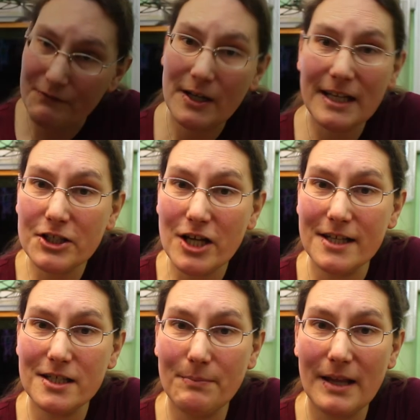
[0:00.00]
if you get a
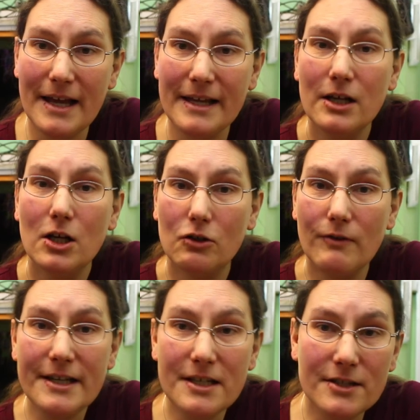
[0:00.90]
chance to play
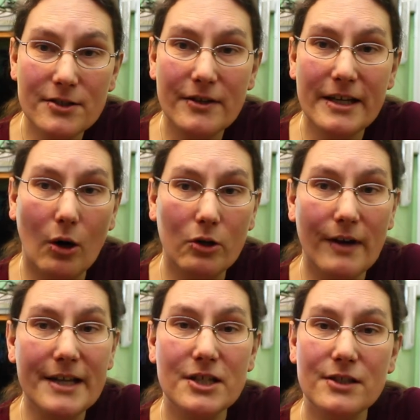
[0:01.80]
Gradius 3 or
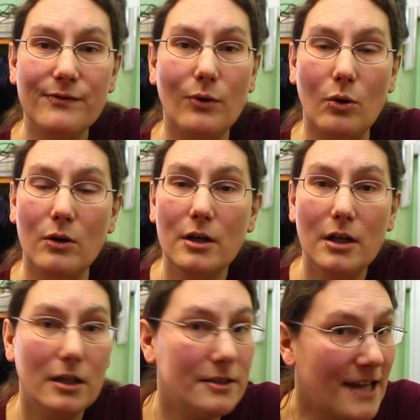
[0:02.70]
Gradius 4,
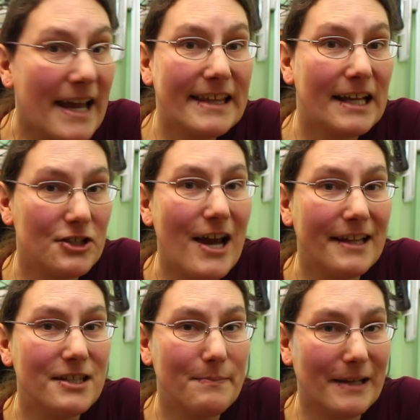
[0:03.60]
take that
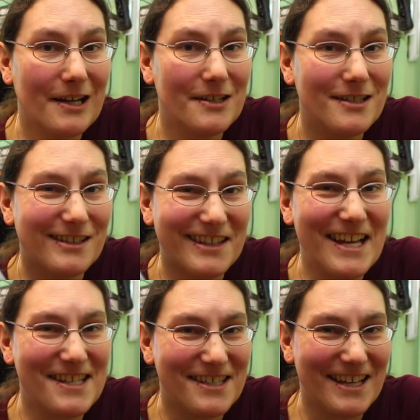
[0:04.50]
chance because
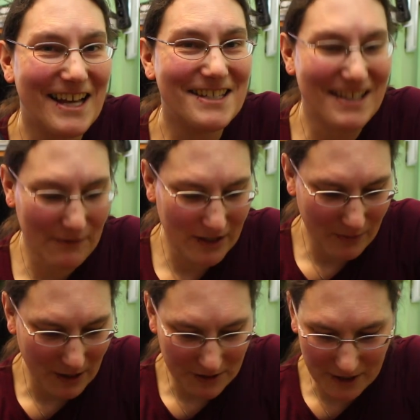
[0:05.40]
this is definitely
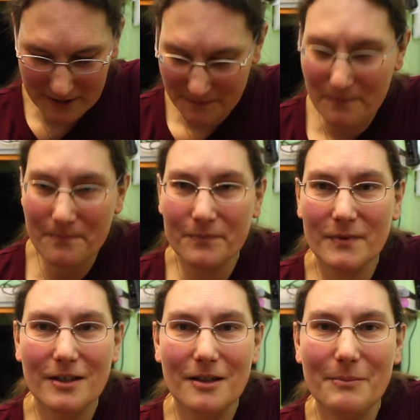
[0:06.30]
worth it.
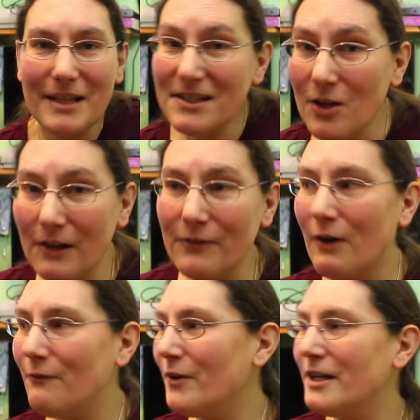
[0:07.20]
But that's all I've
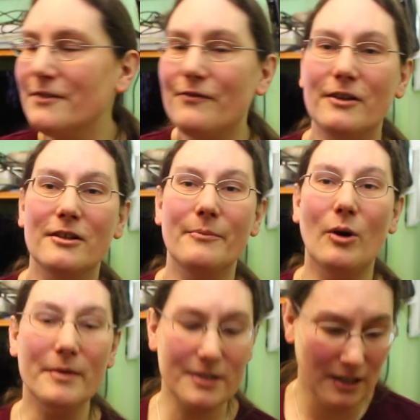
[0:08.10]
got for you for the
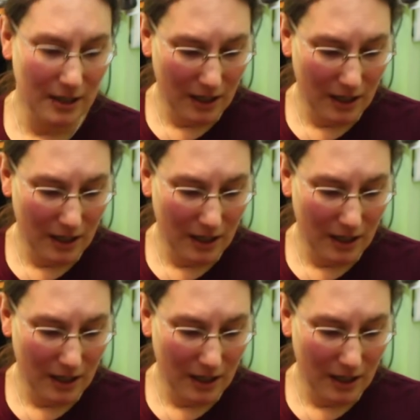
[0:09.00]
moment.